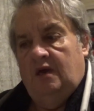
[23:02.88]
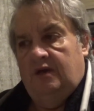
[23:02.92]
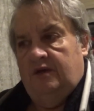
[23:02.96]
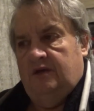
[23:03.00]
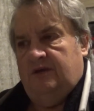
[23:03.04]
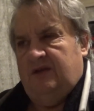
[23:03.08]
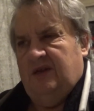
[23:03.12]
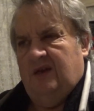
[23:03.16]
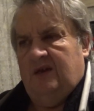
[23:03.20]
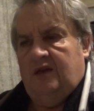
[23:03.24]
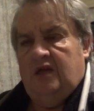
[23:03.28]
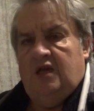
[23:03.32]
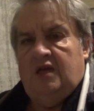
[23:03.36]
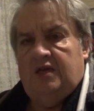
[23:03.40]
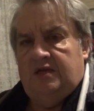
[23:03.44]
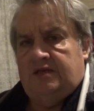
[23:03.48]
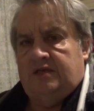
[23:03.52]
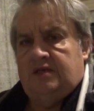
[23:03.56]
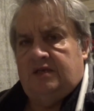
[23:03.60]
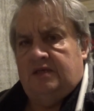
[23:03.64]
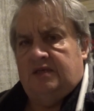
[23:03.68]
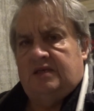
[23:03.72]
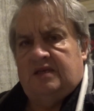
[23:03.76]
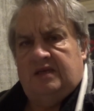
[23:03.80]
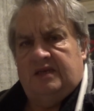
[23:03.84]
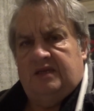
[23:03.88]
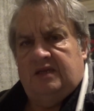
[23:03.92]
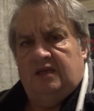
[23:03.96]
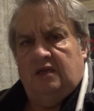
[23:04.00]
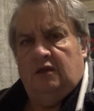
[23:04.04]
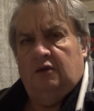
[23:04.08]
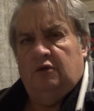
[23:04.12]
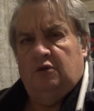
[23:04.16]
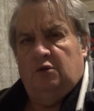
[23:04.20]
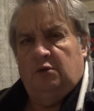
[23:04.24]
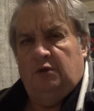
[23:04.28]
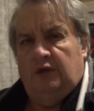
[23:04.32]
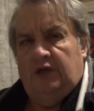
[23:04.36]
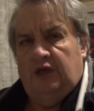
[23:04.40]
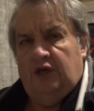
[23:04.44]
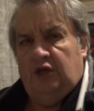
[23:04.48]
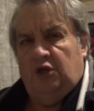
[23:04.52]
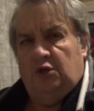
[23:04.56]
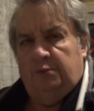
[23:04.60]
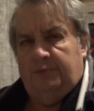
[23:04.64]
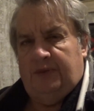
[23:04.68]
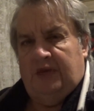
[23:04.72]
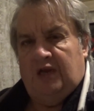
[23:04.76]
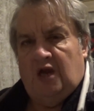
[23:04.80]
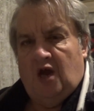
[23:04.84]
is that he's just a
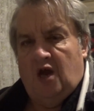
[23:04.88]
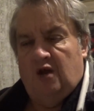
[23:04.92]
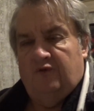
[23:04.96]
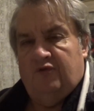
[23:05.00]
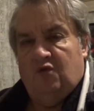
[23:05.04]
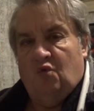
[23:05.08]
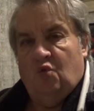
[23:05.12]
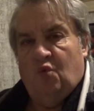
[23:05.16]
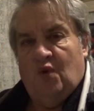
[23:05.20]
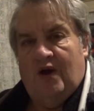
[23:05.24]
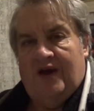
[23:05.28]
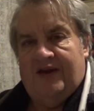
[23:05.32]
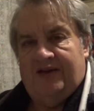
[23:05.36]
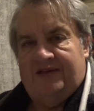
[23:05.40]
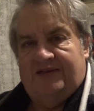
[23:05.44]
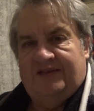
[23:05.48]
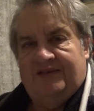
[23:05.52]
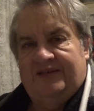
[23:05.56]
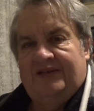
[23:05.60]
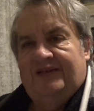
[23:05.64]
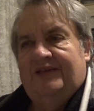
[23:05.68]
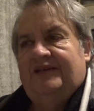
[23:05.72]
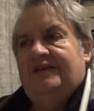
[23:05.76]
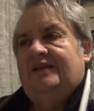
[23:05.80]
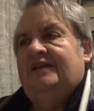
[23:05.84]
little bit overweight.